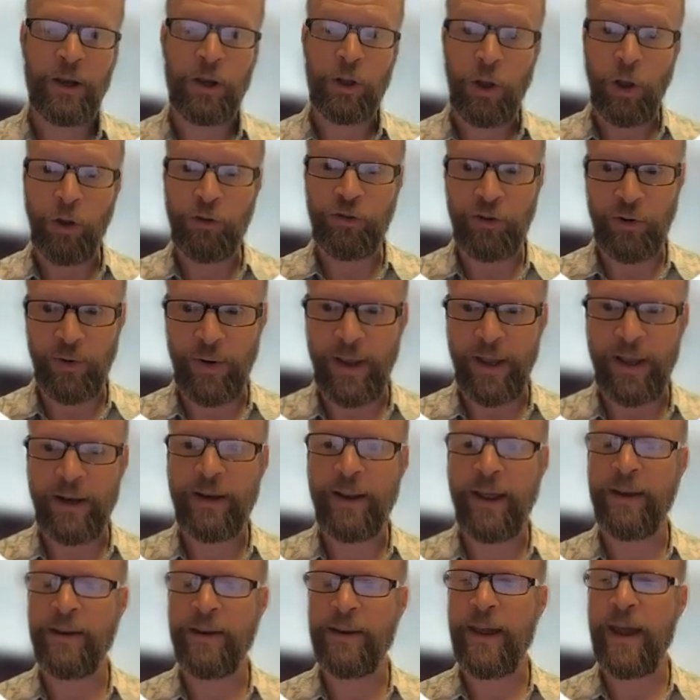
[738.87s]
closer
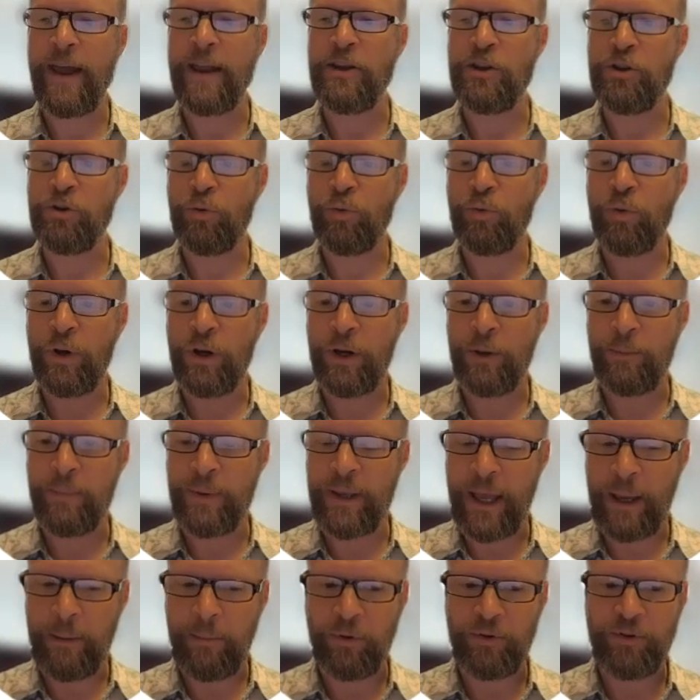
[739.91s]
in, and you want to
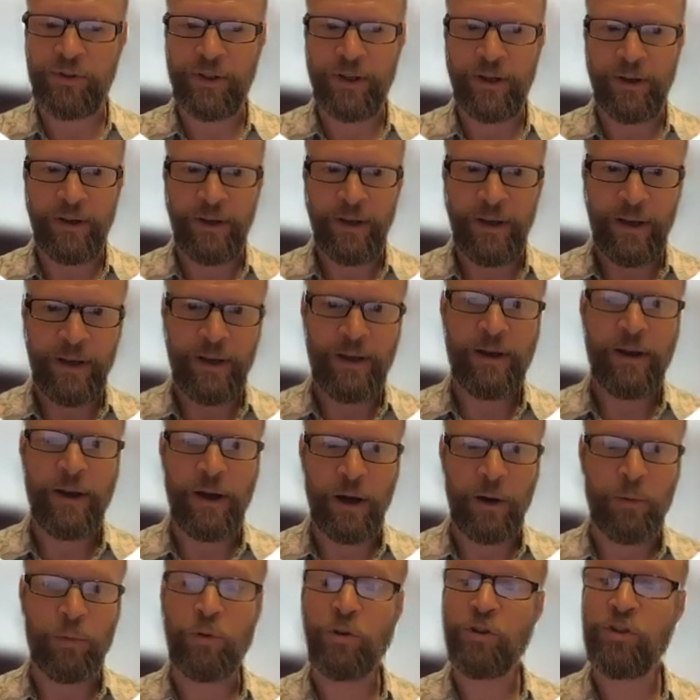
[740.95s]
be able to
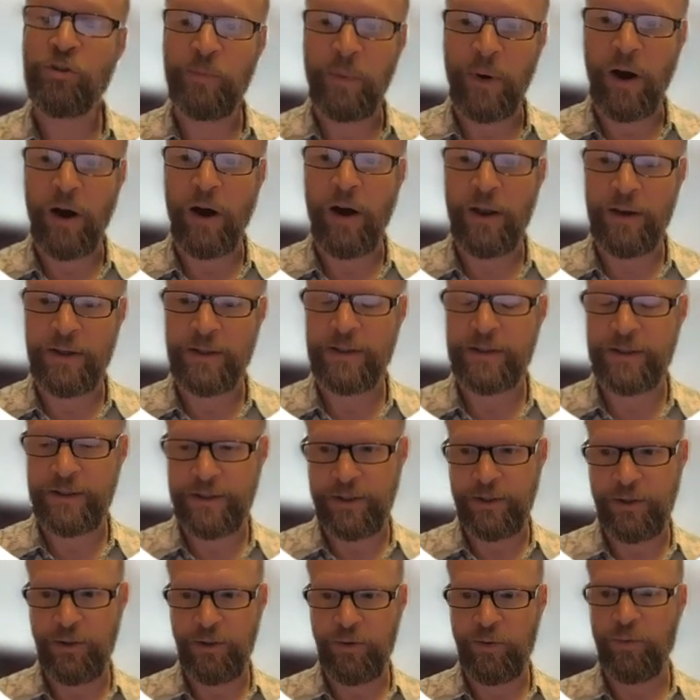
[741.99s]
respond
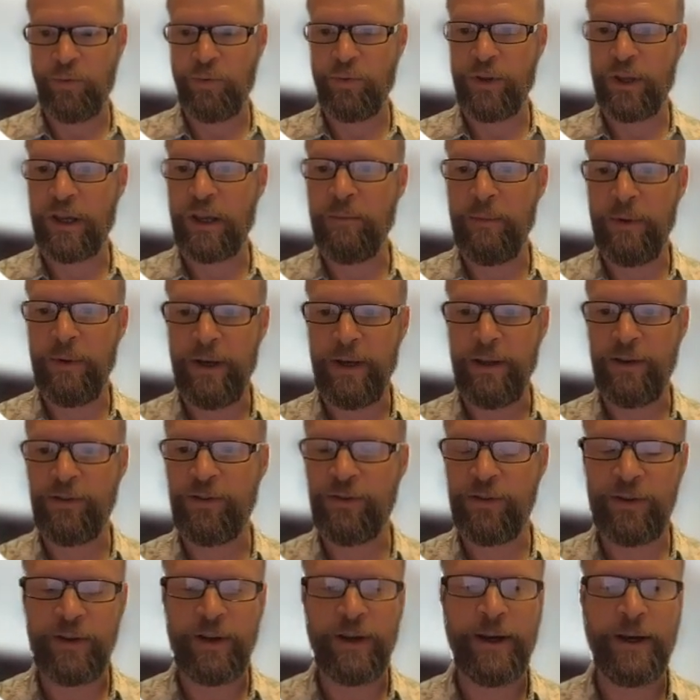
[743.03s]
to the
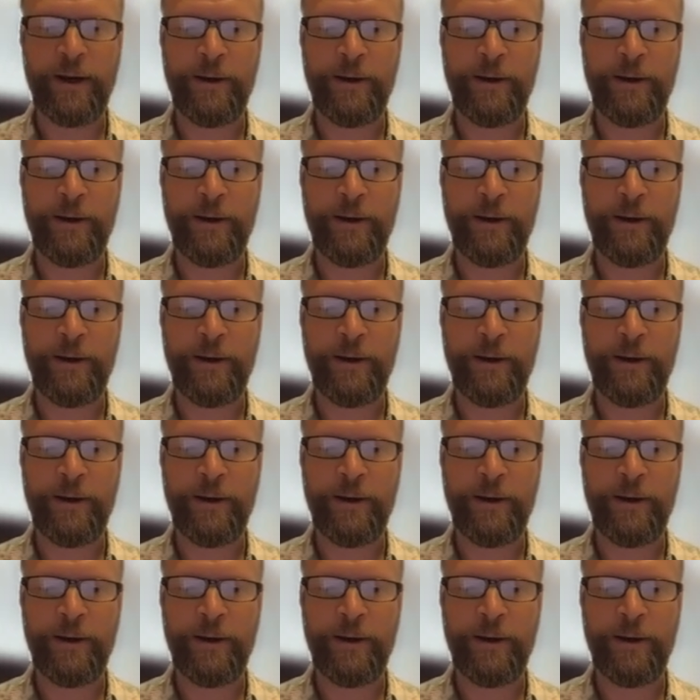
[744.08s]
committee's